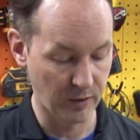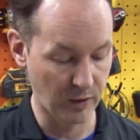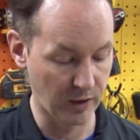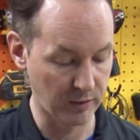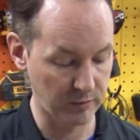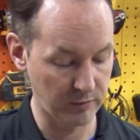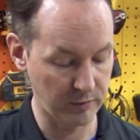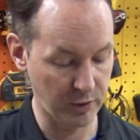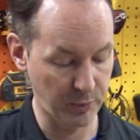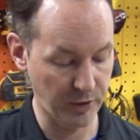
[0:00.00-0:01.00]
well,
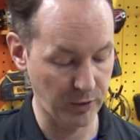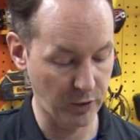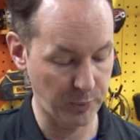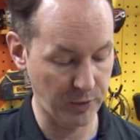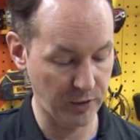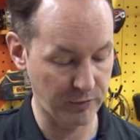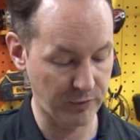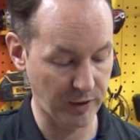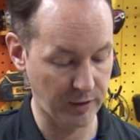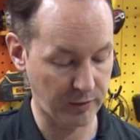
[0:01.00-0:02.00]
you better hope you
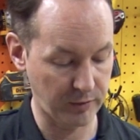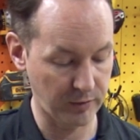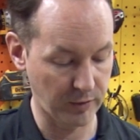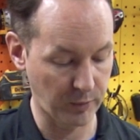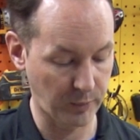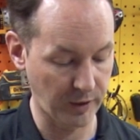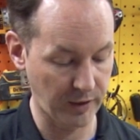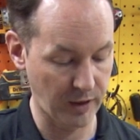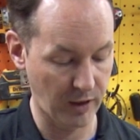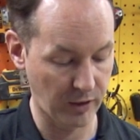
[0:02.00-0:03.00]
have like a
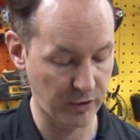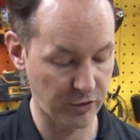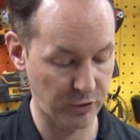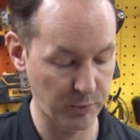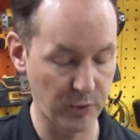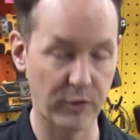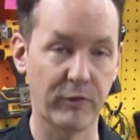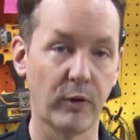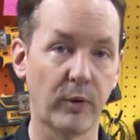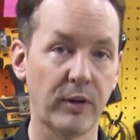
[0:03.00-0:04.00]
really hard, smooth
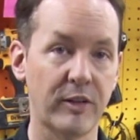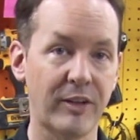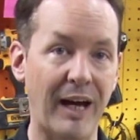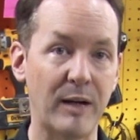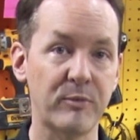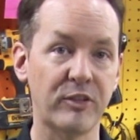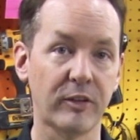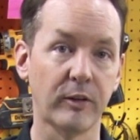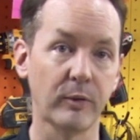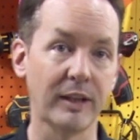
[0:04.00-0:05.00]
floor that's
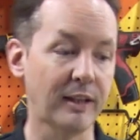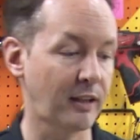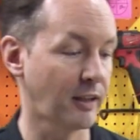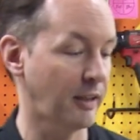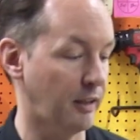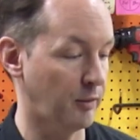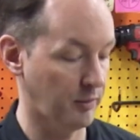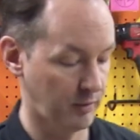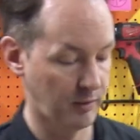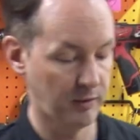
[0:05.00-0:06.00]
absolutely clean
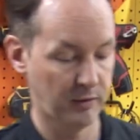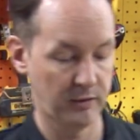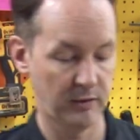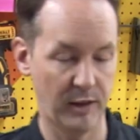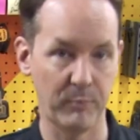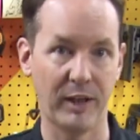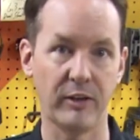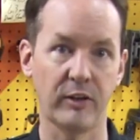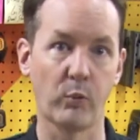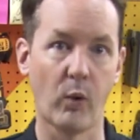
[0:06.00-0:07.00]
and
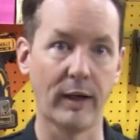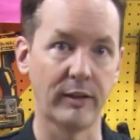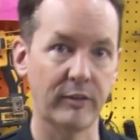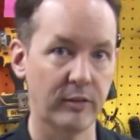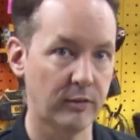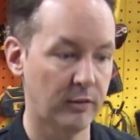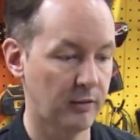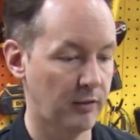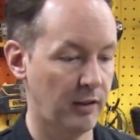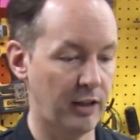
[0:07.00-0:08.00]
painted white
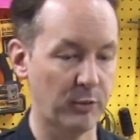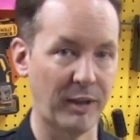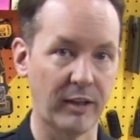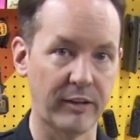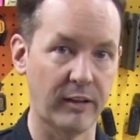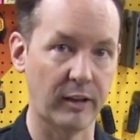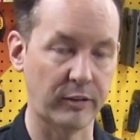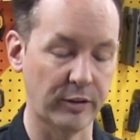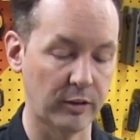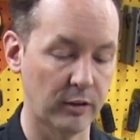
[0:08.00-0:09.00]
and a metal
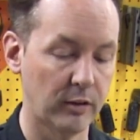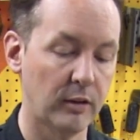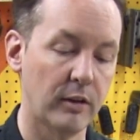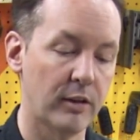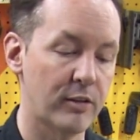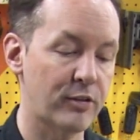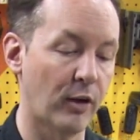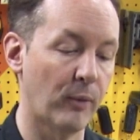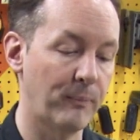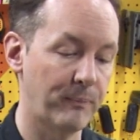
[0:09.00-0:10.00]
detector.
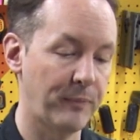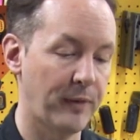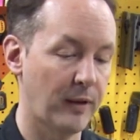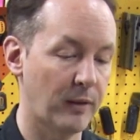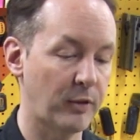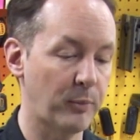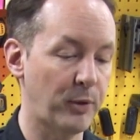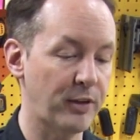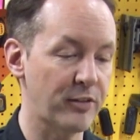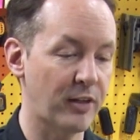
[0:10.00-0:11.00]
So I'm gonna
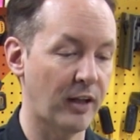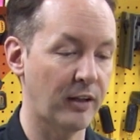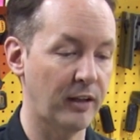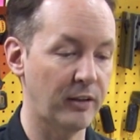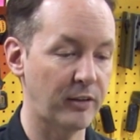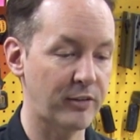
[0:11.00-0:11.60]
put this on and you